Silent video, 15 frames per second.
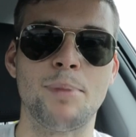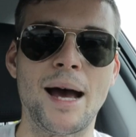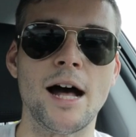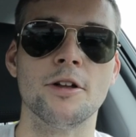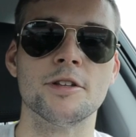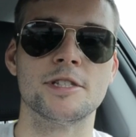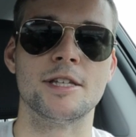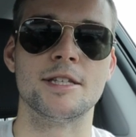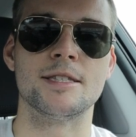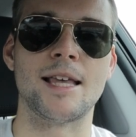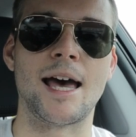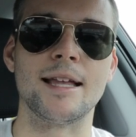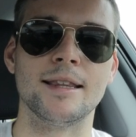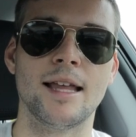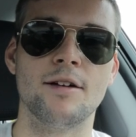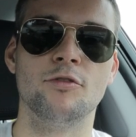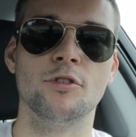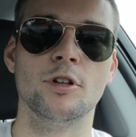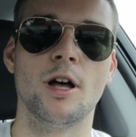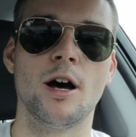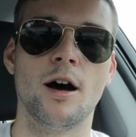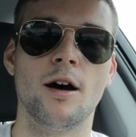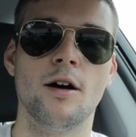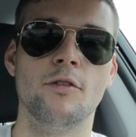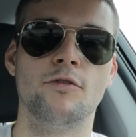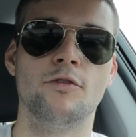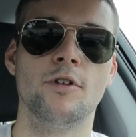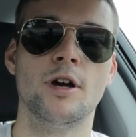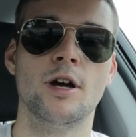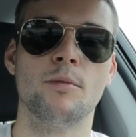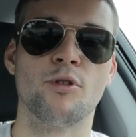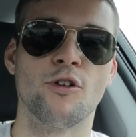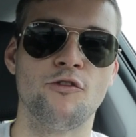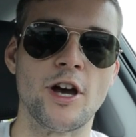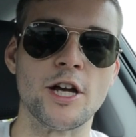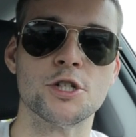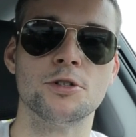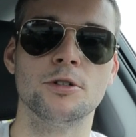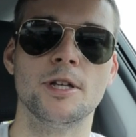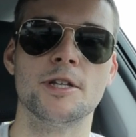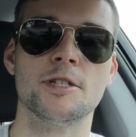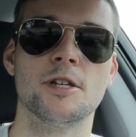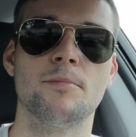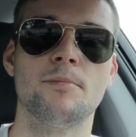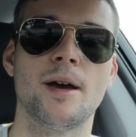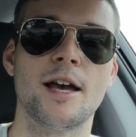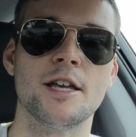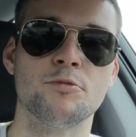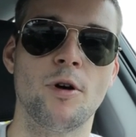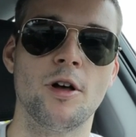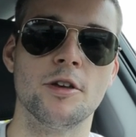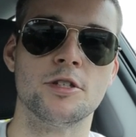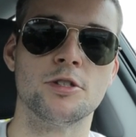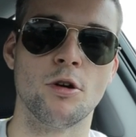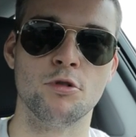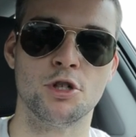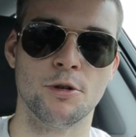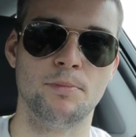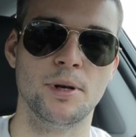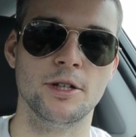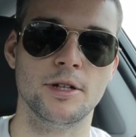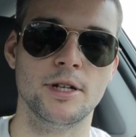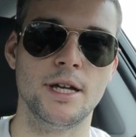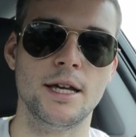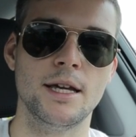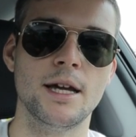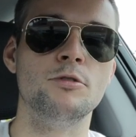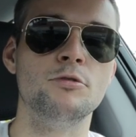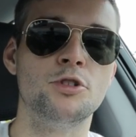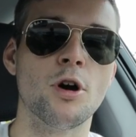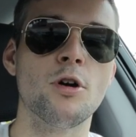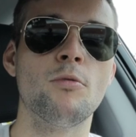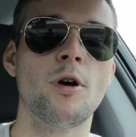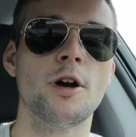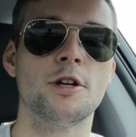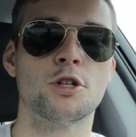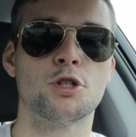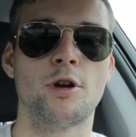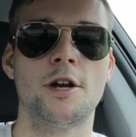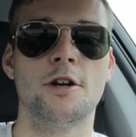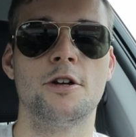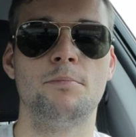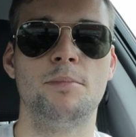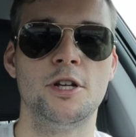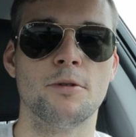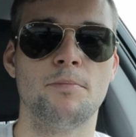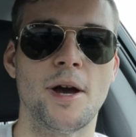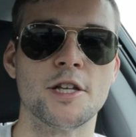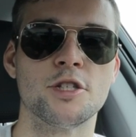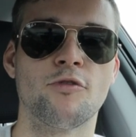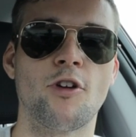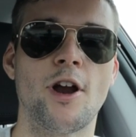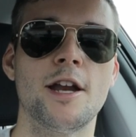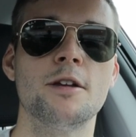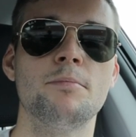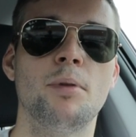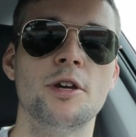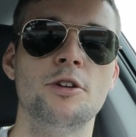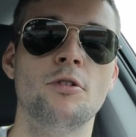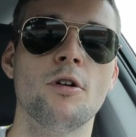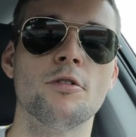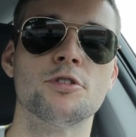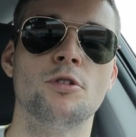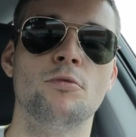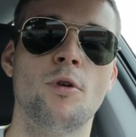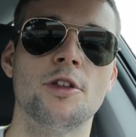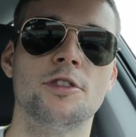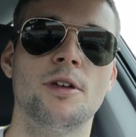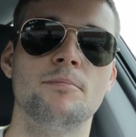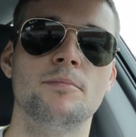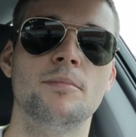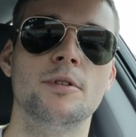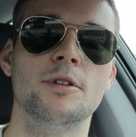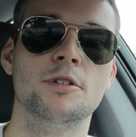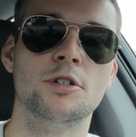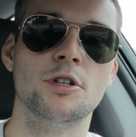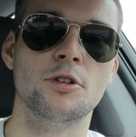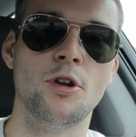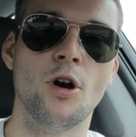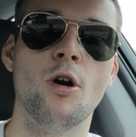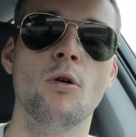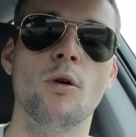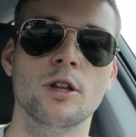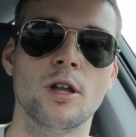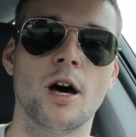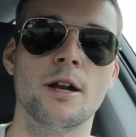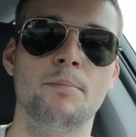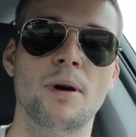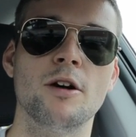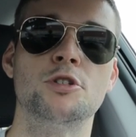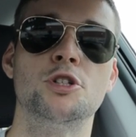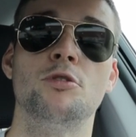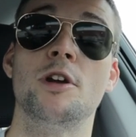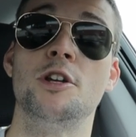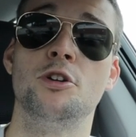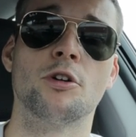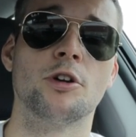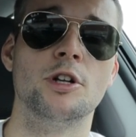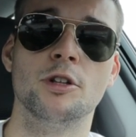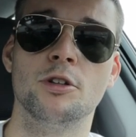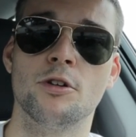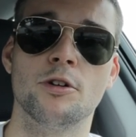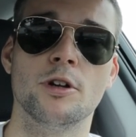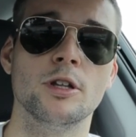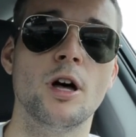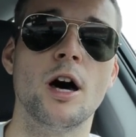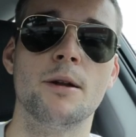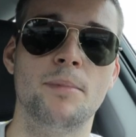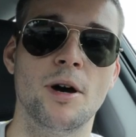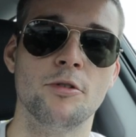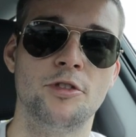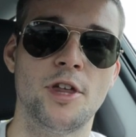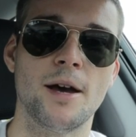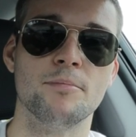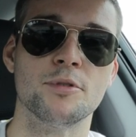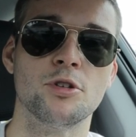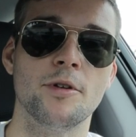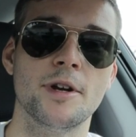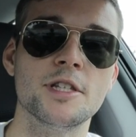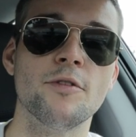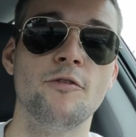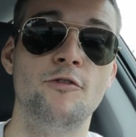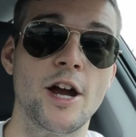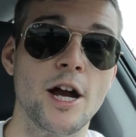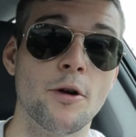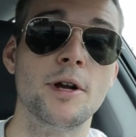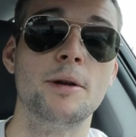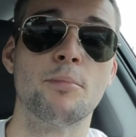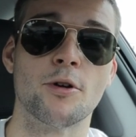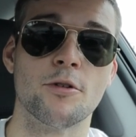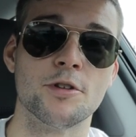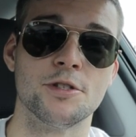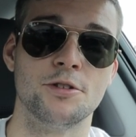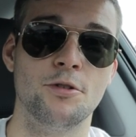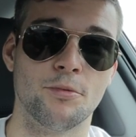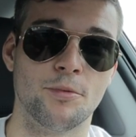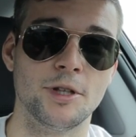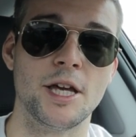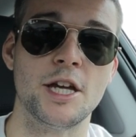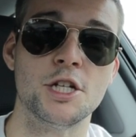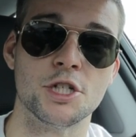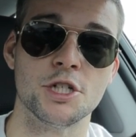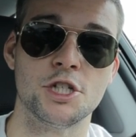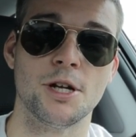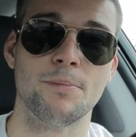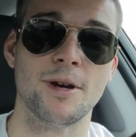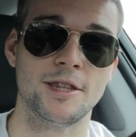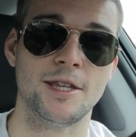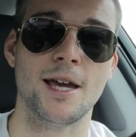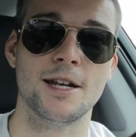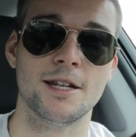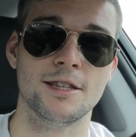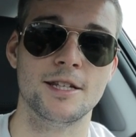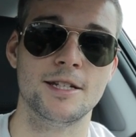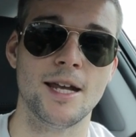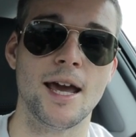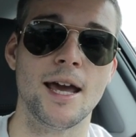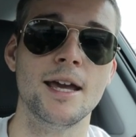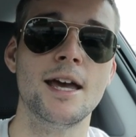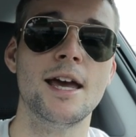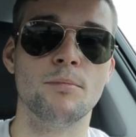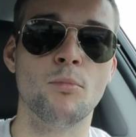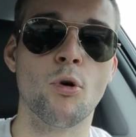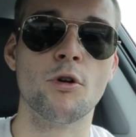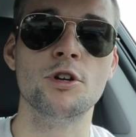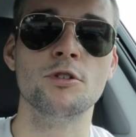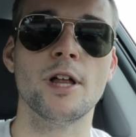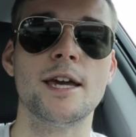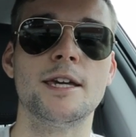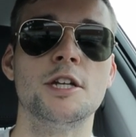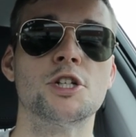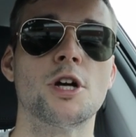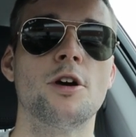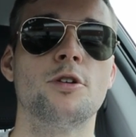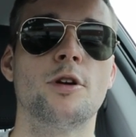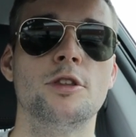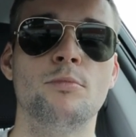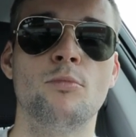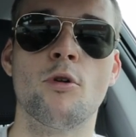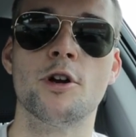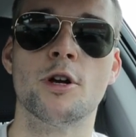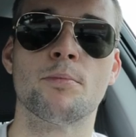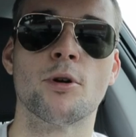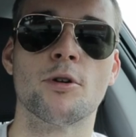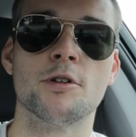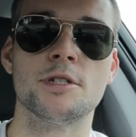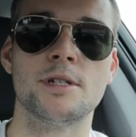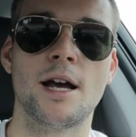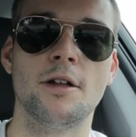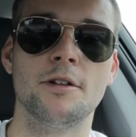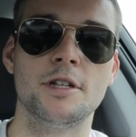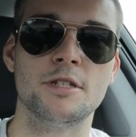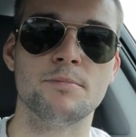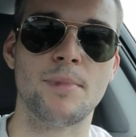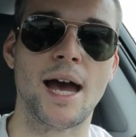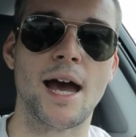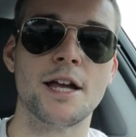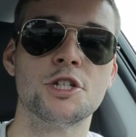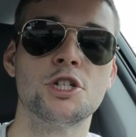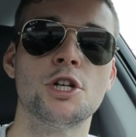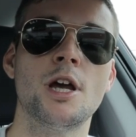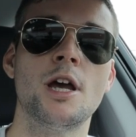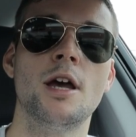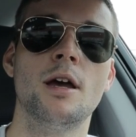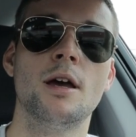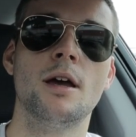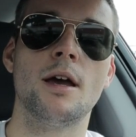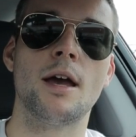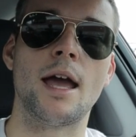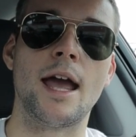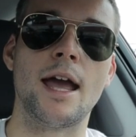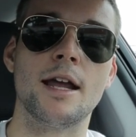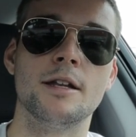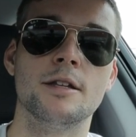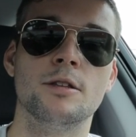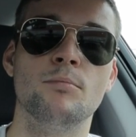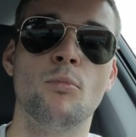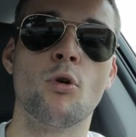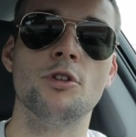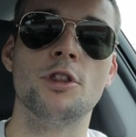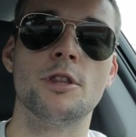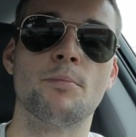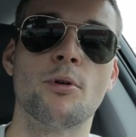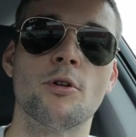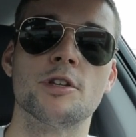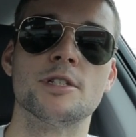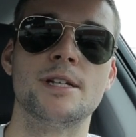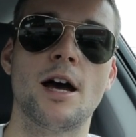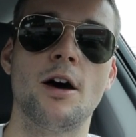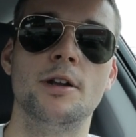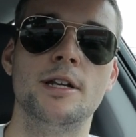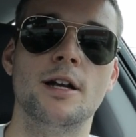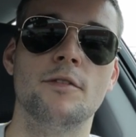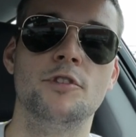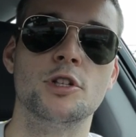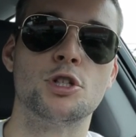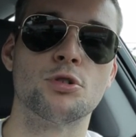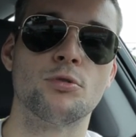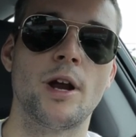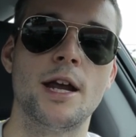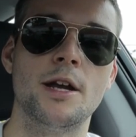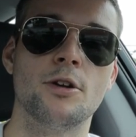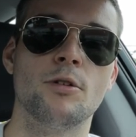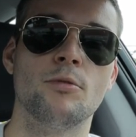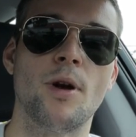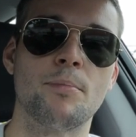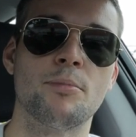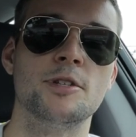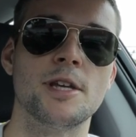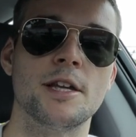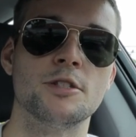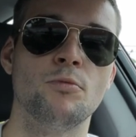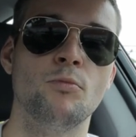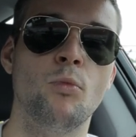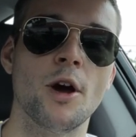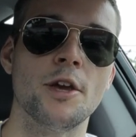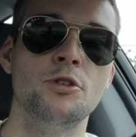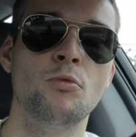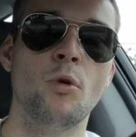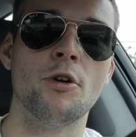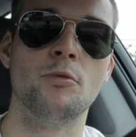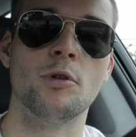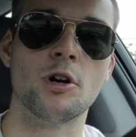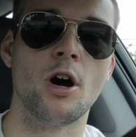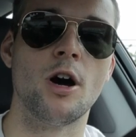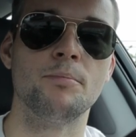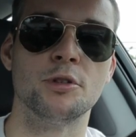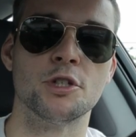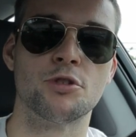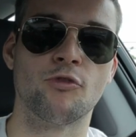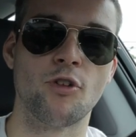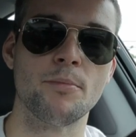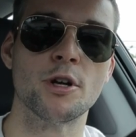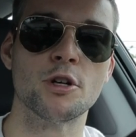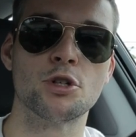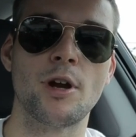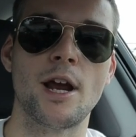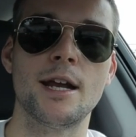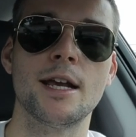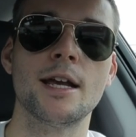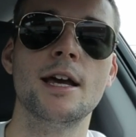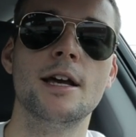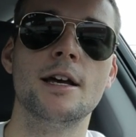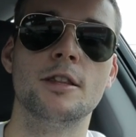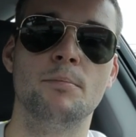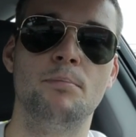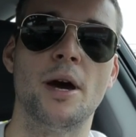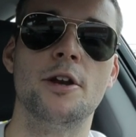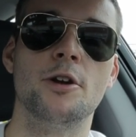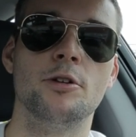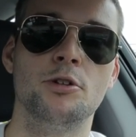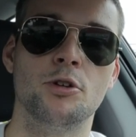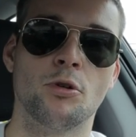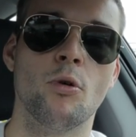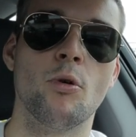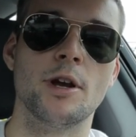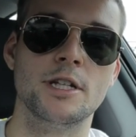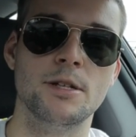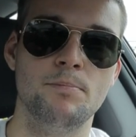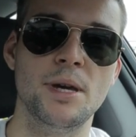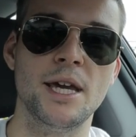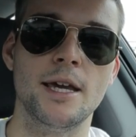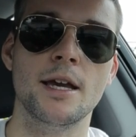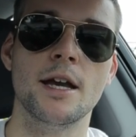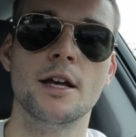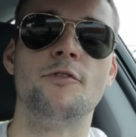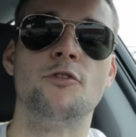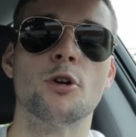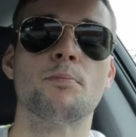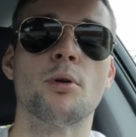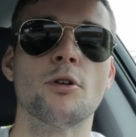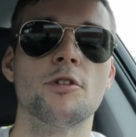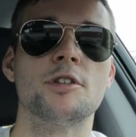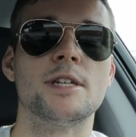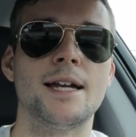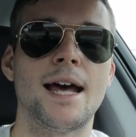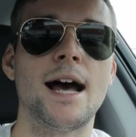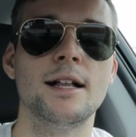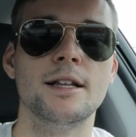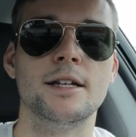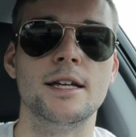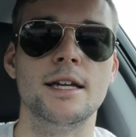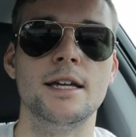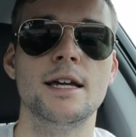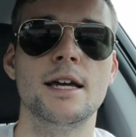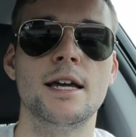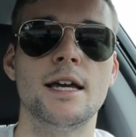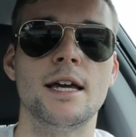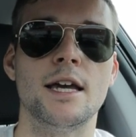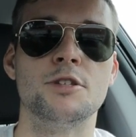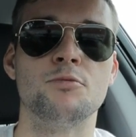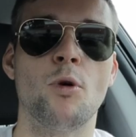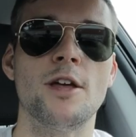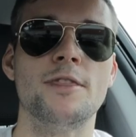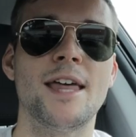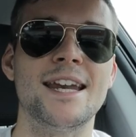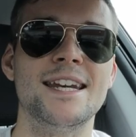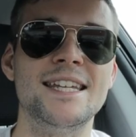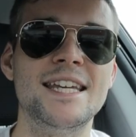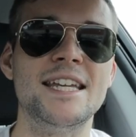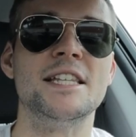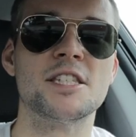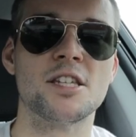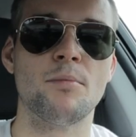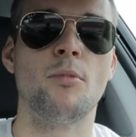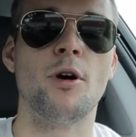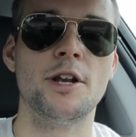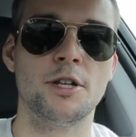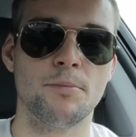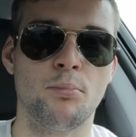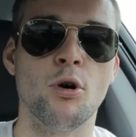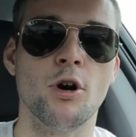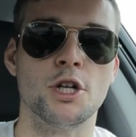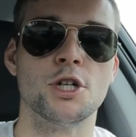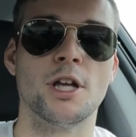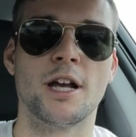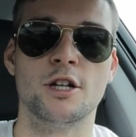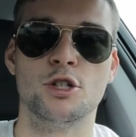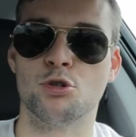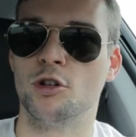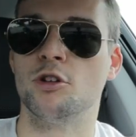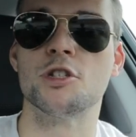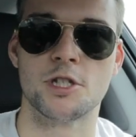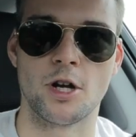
balances that level of professionalism as well as sociability. You don't want your trainer to be your best friend, but you also want them to know a lot about you, and you're going to learn a lot about them. So it is a very personal relationship at the end of the day. The more you like each other and the more your personalities match, and the more that the personality of the trainer represents what you want to accomplish from your training, the better you're going to be. If your personality is one that needs someone to push, like a drill